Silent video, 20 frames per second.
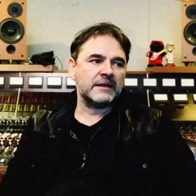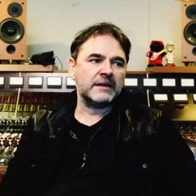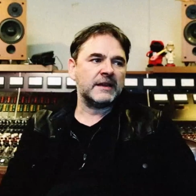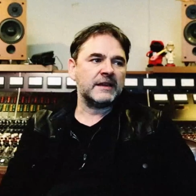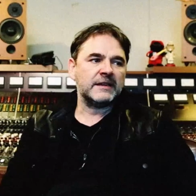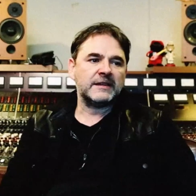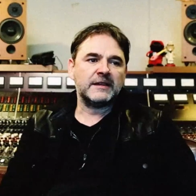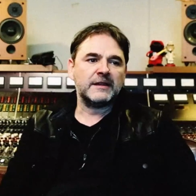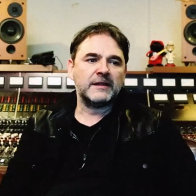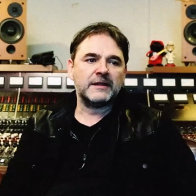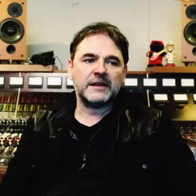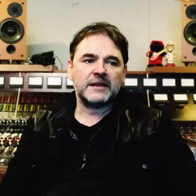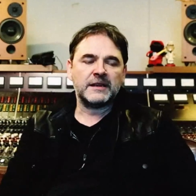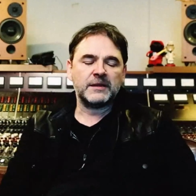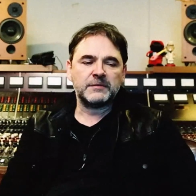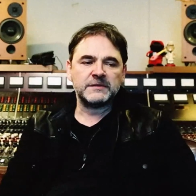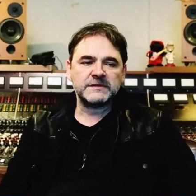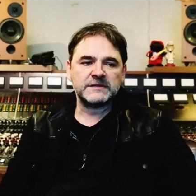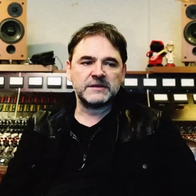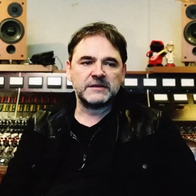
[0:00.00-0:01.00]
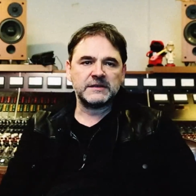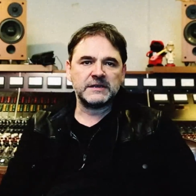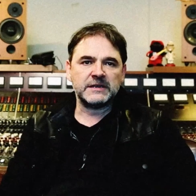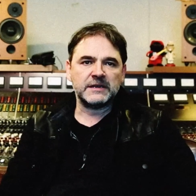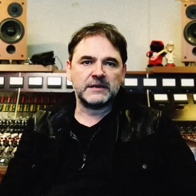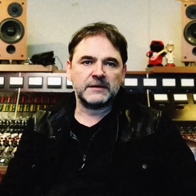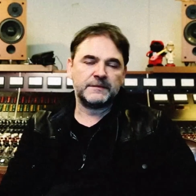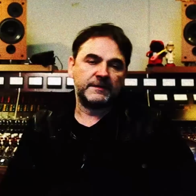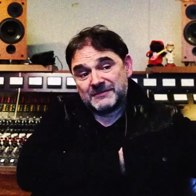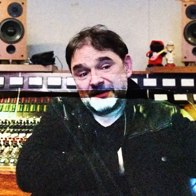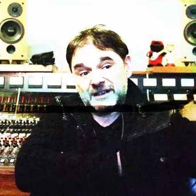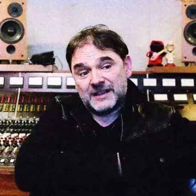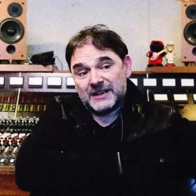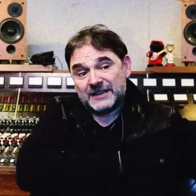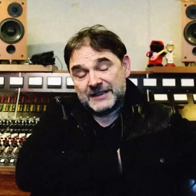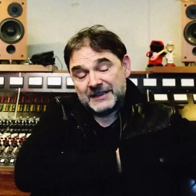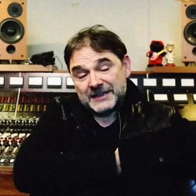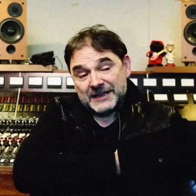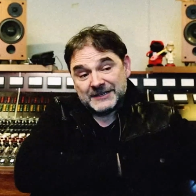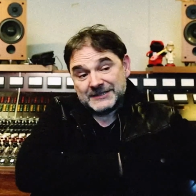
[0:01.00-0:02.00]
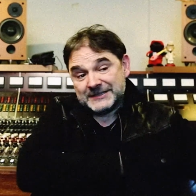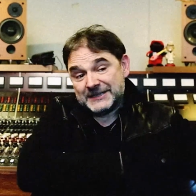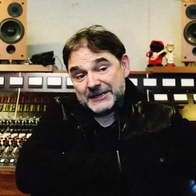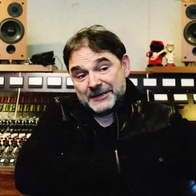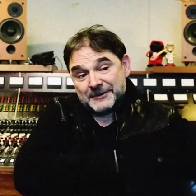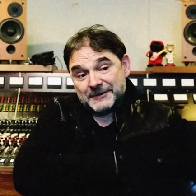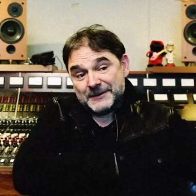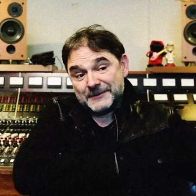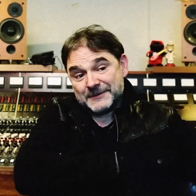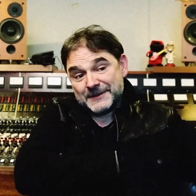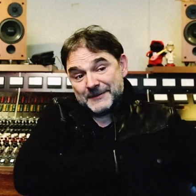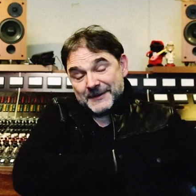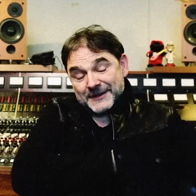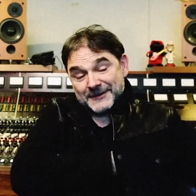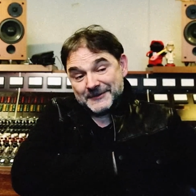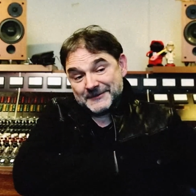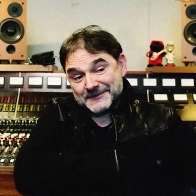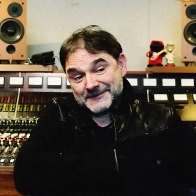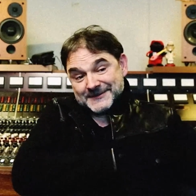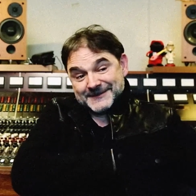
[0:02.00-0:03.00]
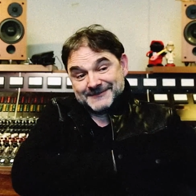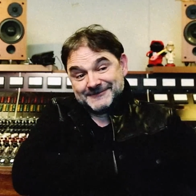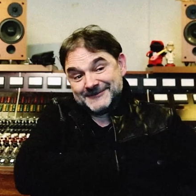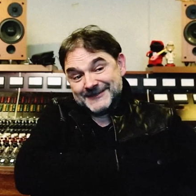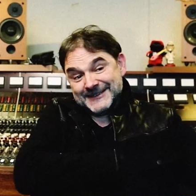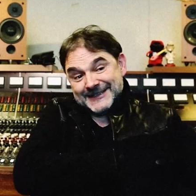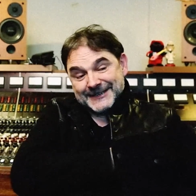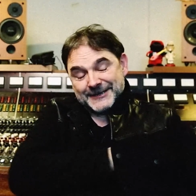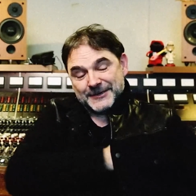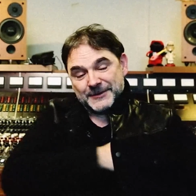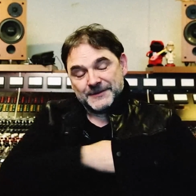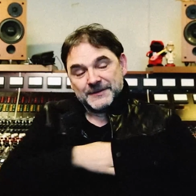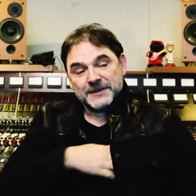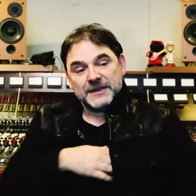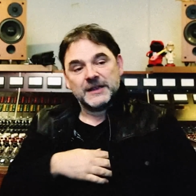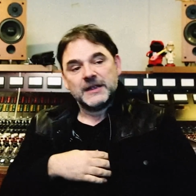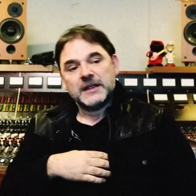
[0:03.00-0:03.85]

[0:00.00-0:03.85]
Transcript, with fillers: and he didn't think it was good enough. I didn't actually agree with him, I thought it was really good,